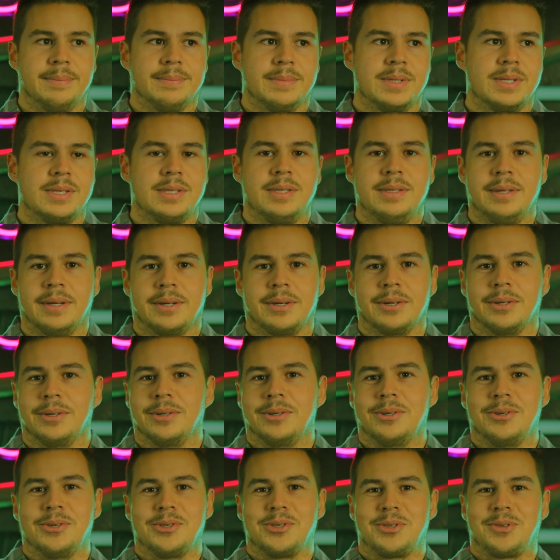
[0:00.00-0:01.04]

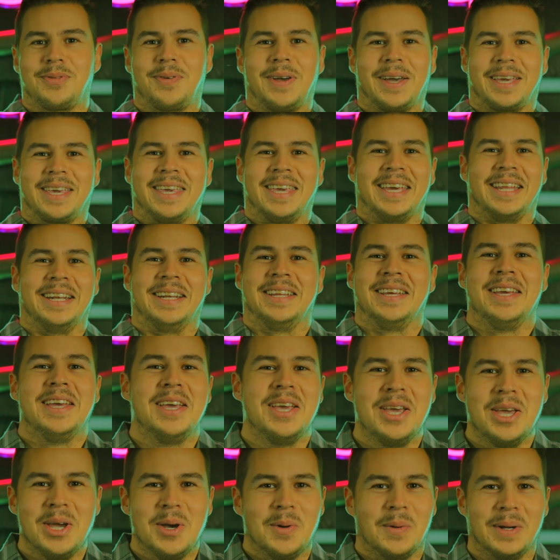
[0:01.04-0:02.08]
stickers, fucking
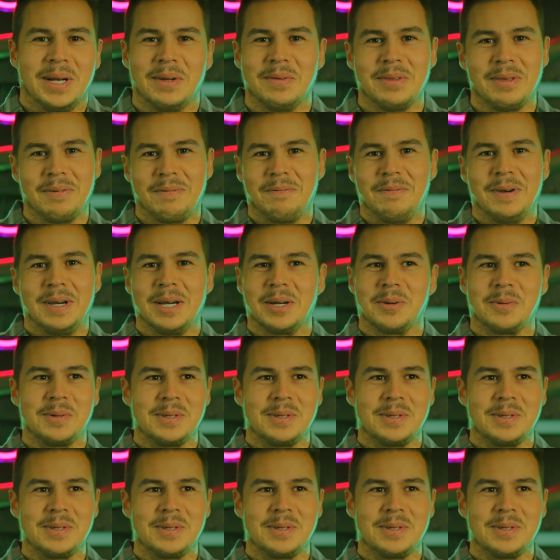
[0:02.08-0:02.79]
whatever the fuck,